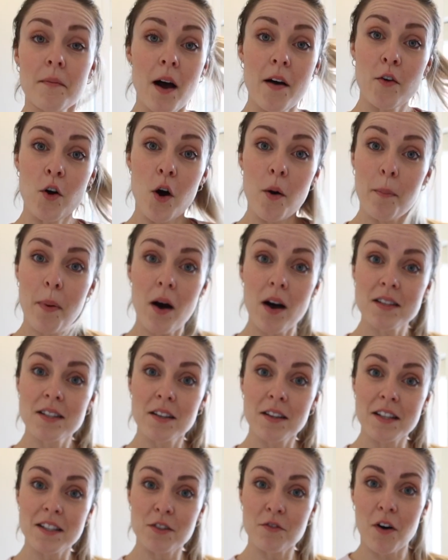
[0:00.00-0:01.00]
I've got a
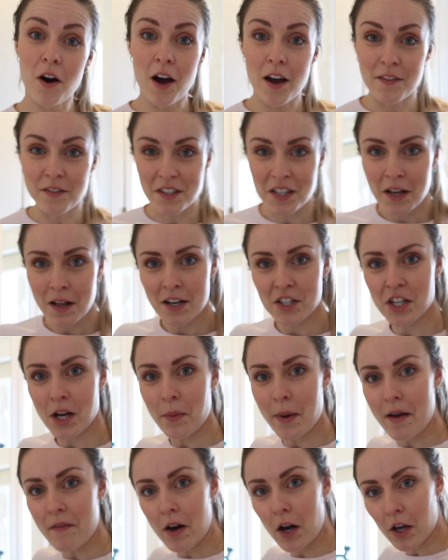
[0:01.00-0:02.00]
parcel that's arrived. Shall
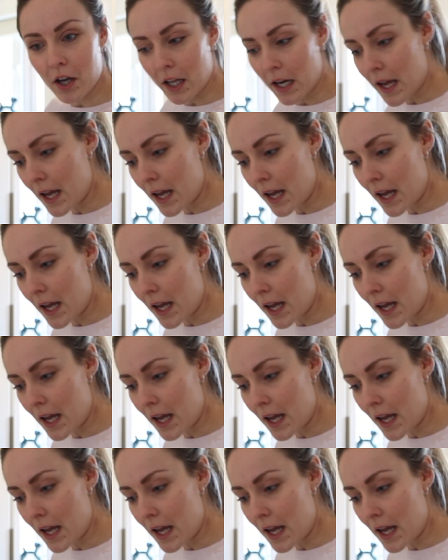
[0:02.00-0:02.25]
we have a look at